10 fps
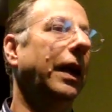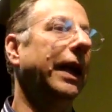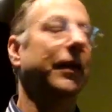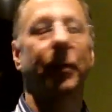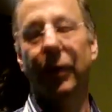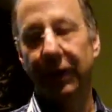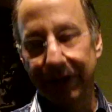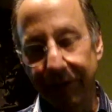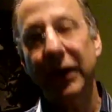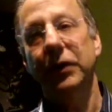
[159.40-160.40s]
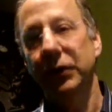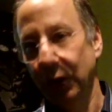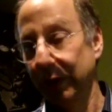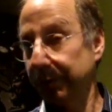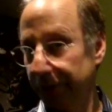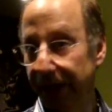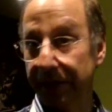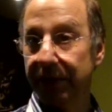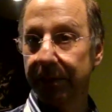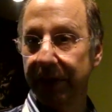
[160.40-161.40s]
it's difficult to do in
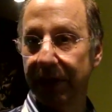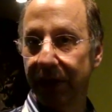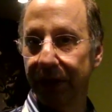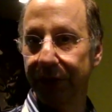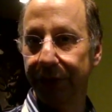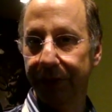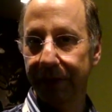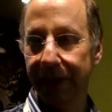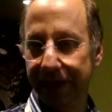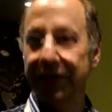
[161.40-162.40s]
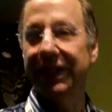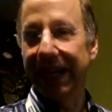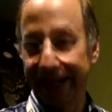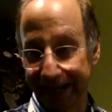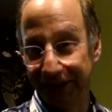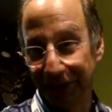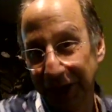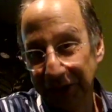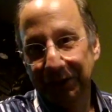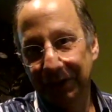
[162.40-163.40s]
print because it is a dead end,
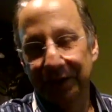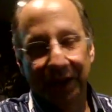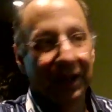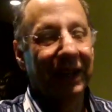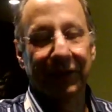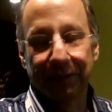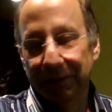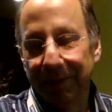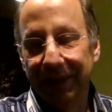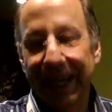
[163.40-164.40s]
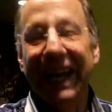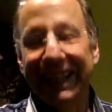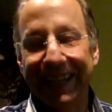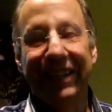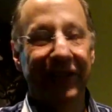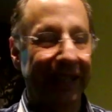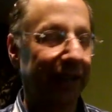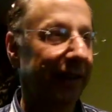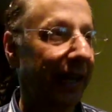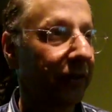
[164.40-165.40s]
right? You can't easily
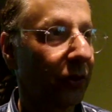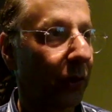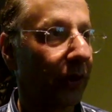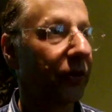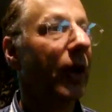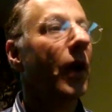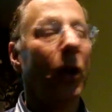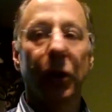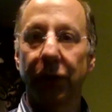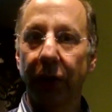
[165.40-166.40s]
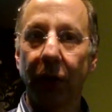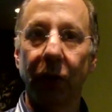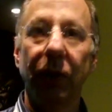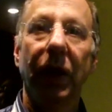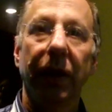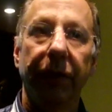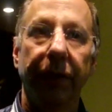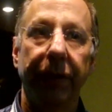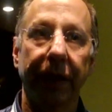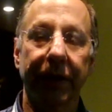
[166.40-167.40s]
get to the next source. Although
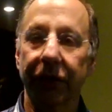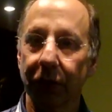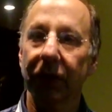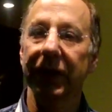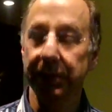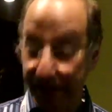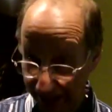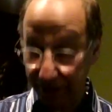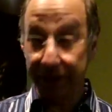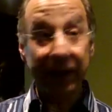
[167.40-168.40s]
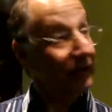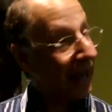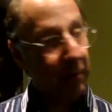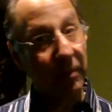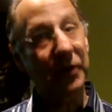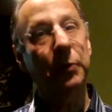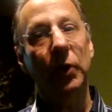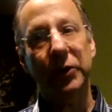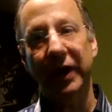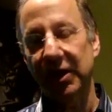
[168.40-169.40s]
there can certainly be, and there is now, much
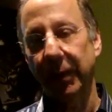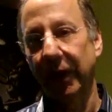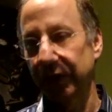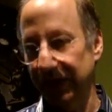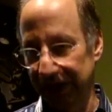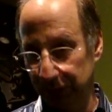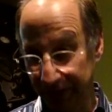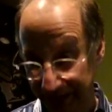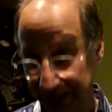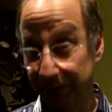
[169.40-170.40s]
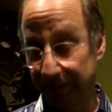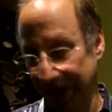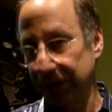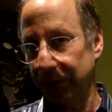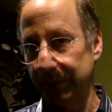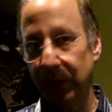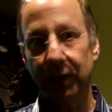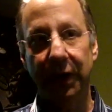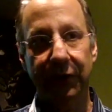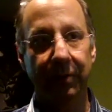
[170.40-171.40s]
more transparency within mainstream
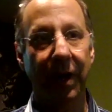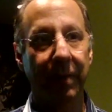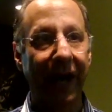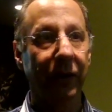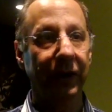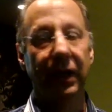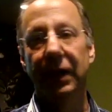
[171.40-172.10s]
journalism about